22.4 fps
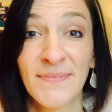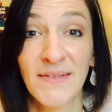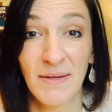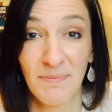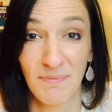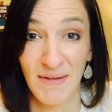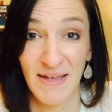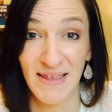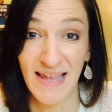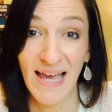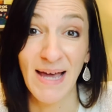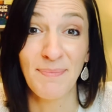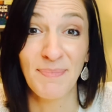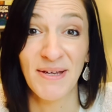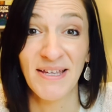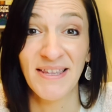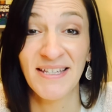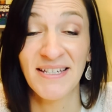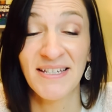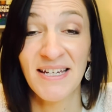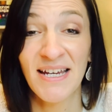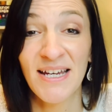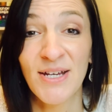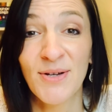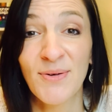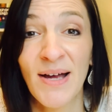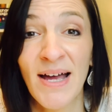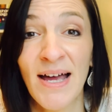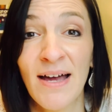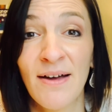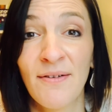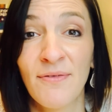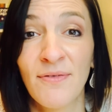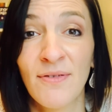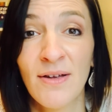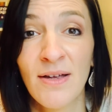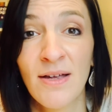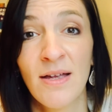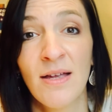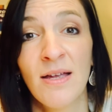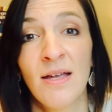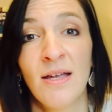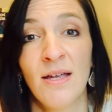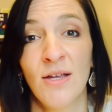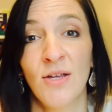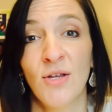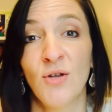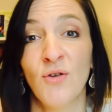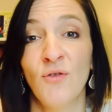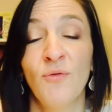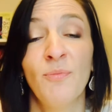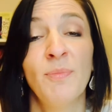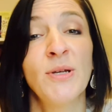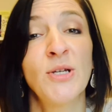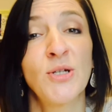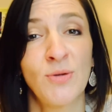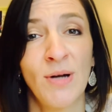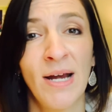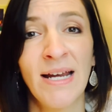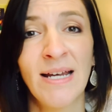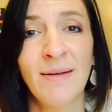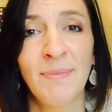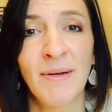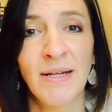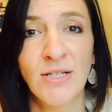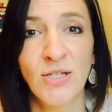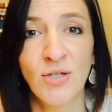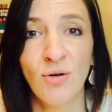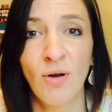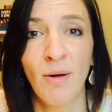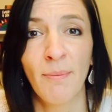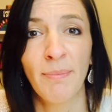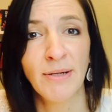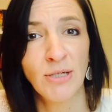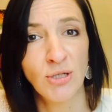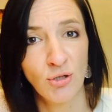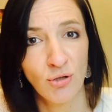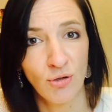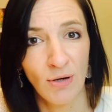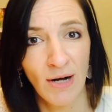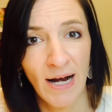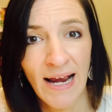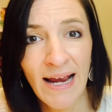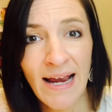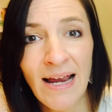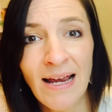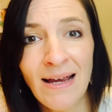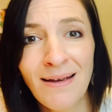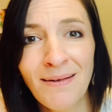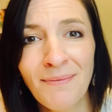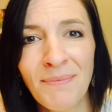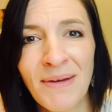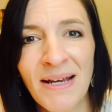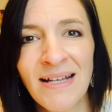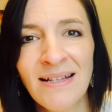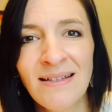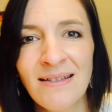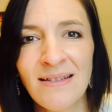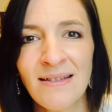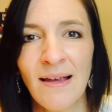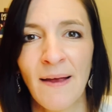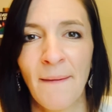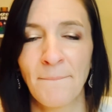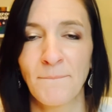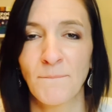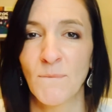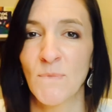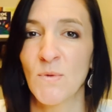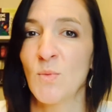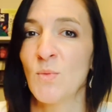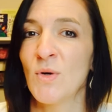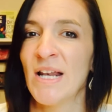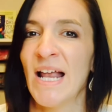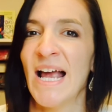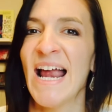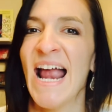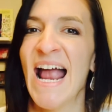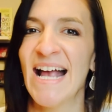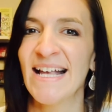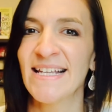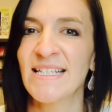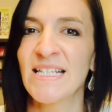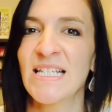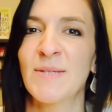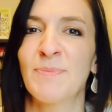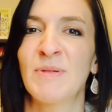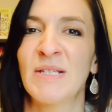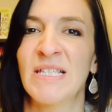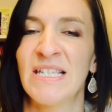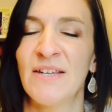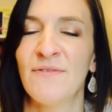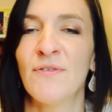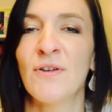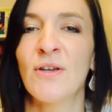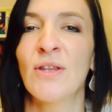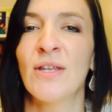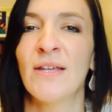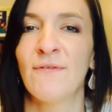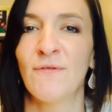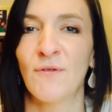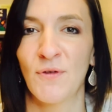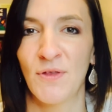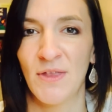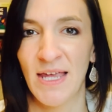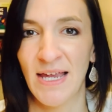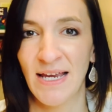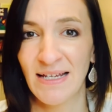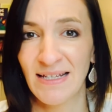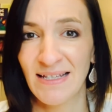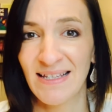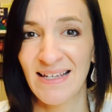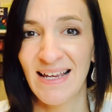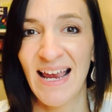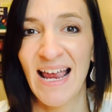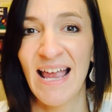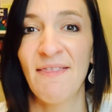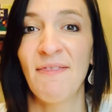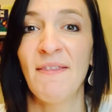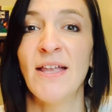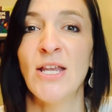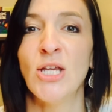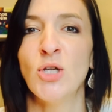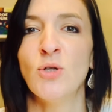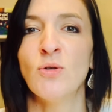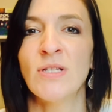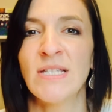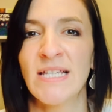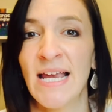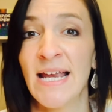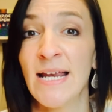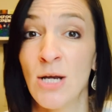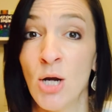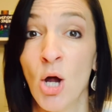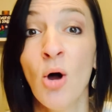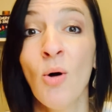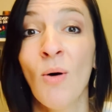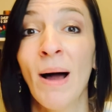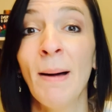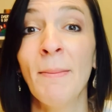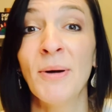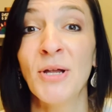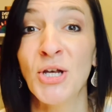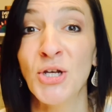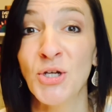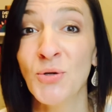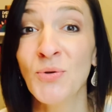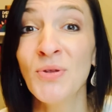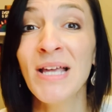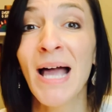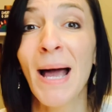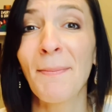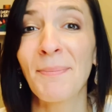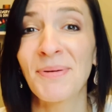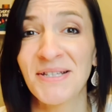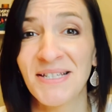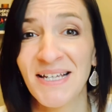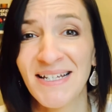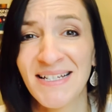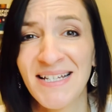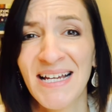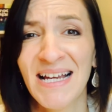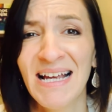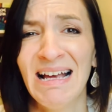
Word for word: May that be the day you have. You've betrayed me. Do you know what betraying means? When I ask specifically for things, and then you say, no, I'm gonna do the opposite.